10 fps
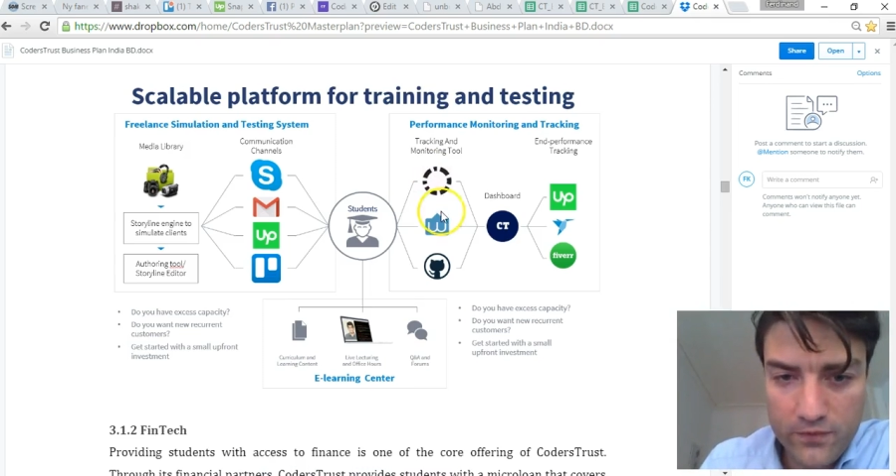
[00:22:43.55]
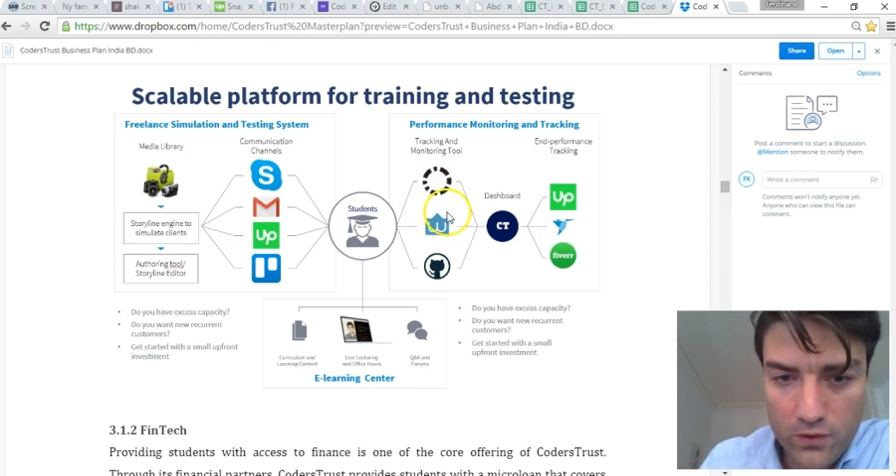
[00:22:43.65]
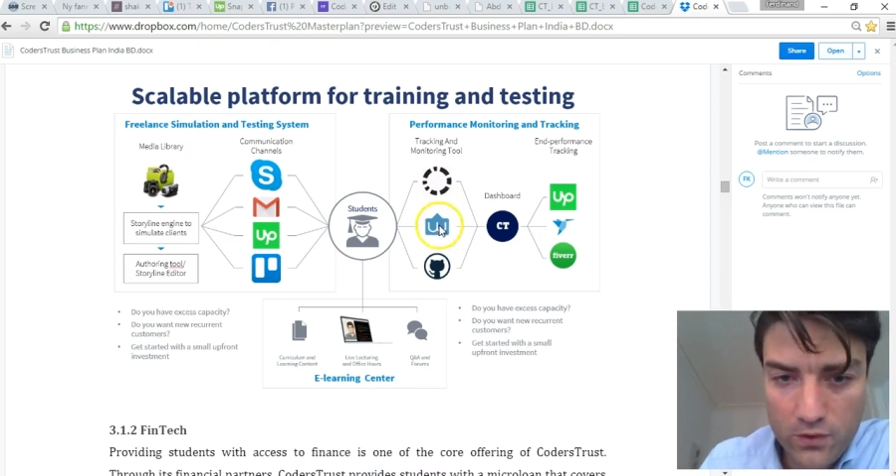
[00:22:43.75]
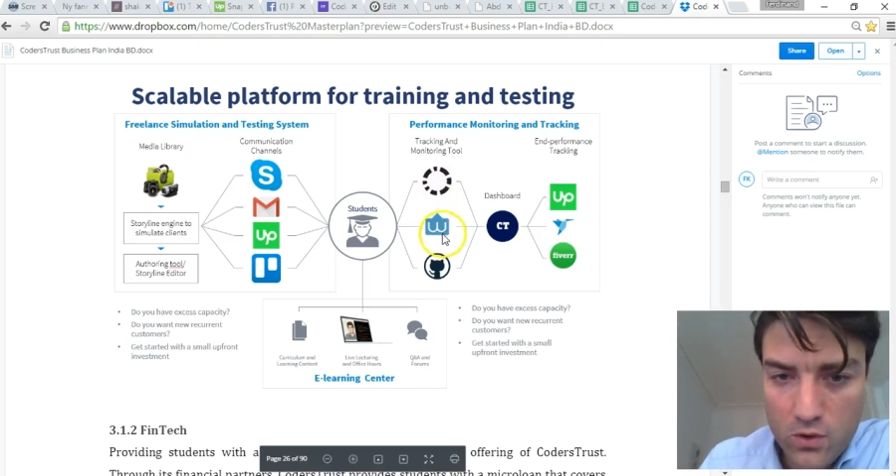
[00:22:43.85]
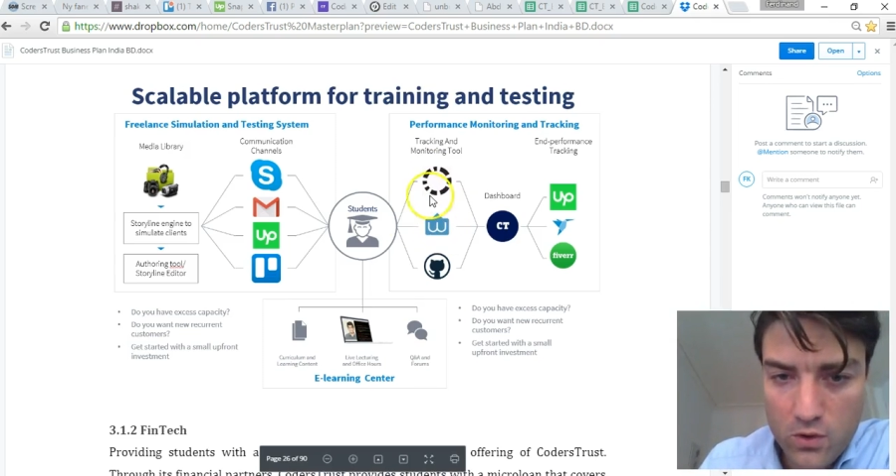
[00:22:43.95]

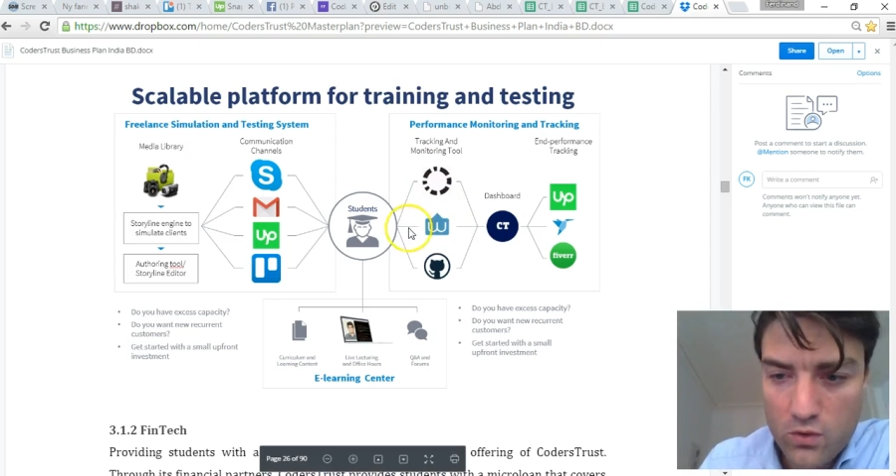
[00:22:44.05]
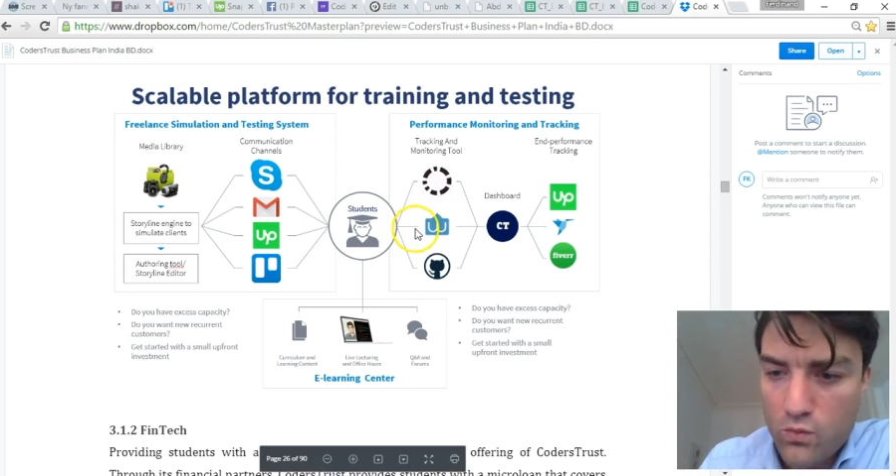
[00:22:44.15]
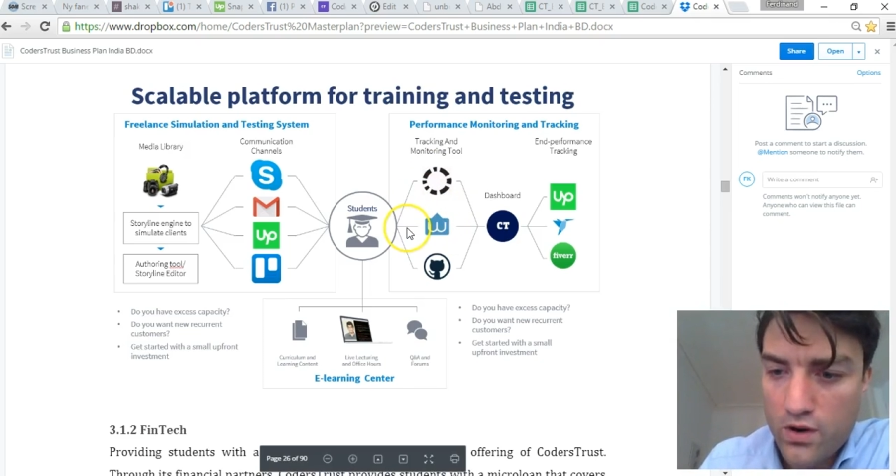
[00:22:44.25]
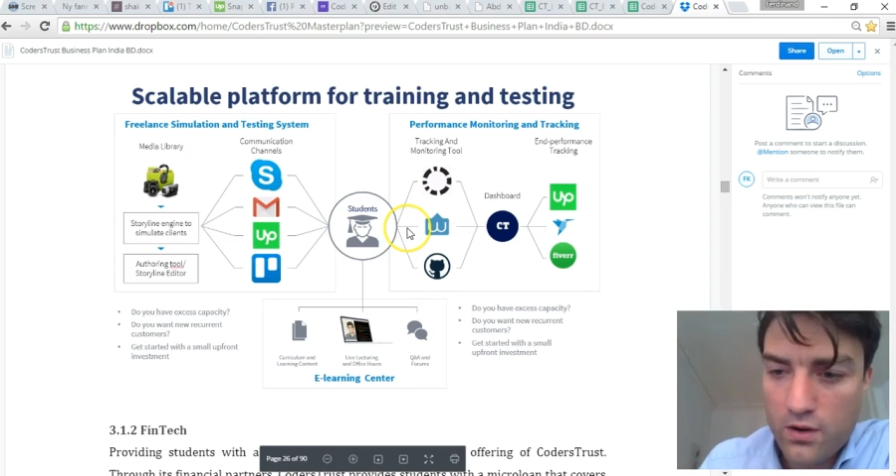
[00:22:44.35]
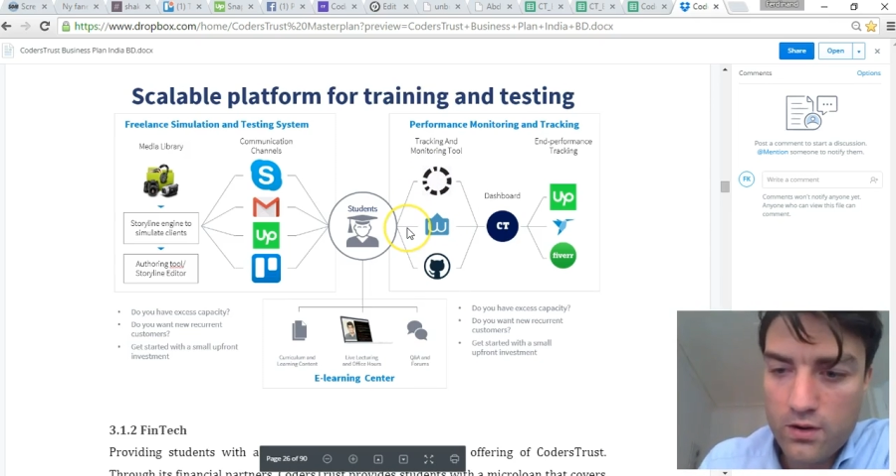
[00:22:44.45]
Furthermore,
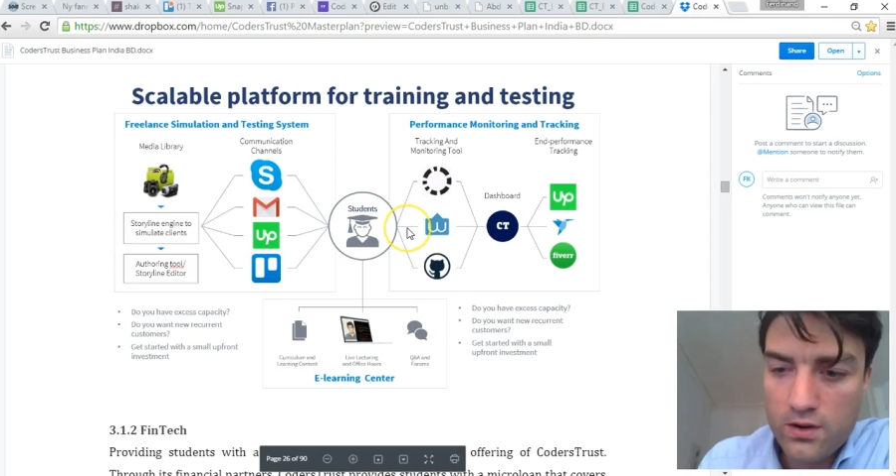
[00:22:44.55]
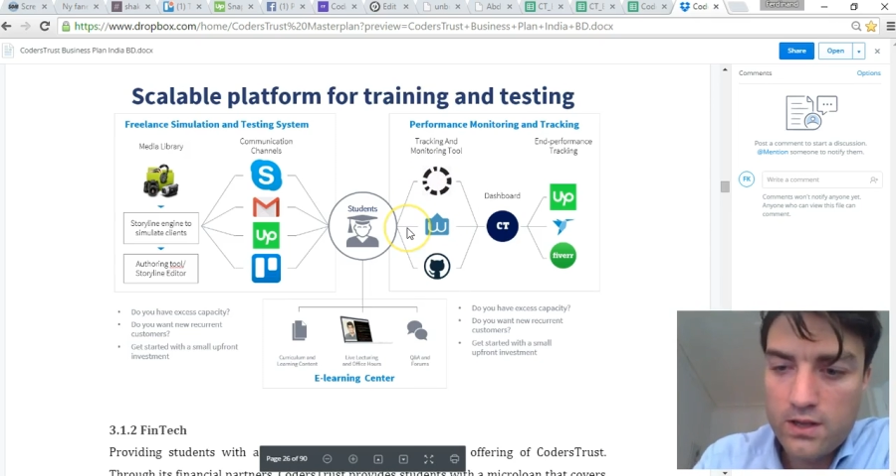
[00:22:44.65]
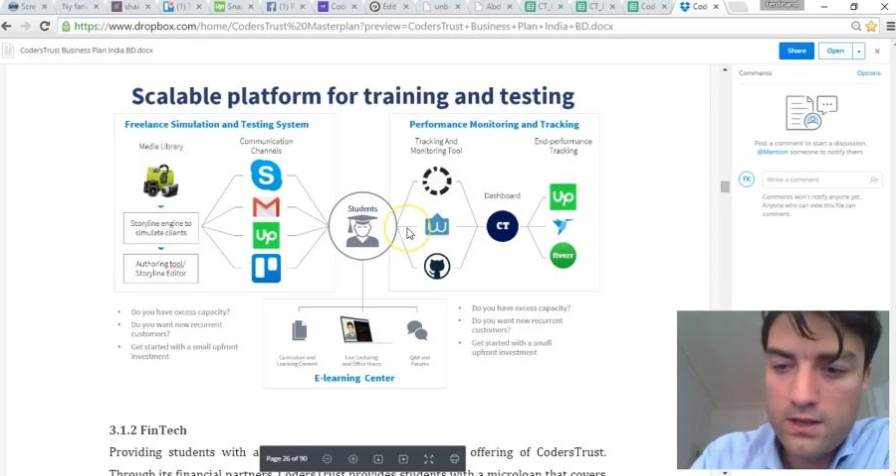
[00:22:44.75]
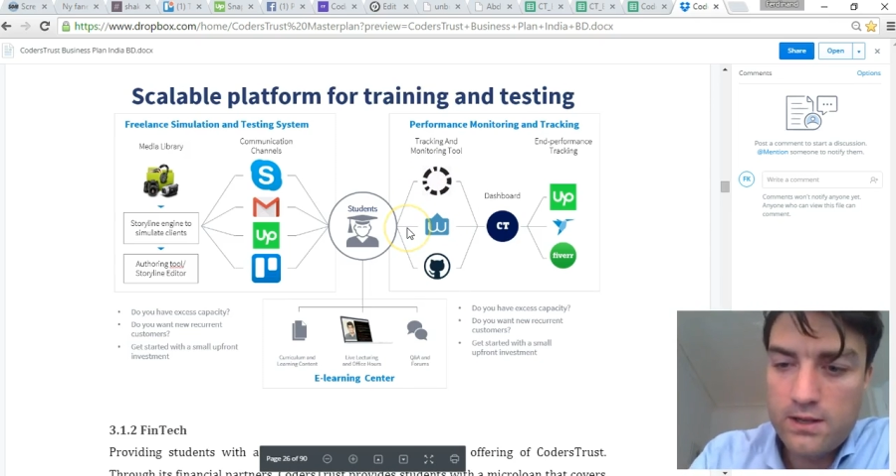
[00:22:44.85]
we're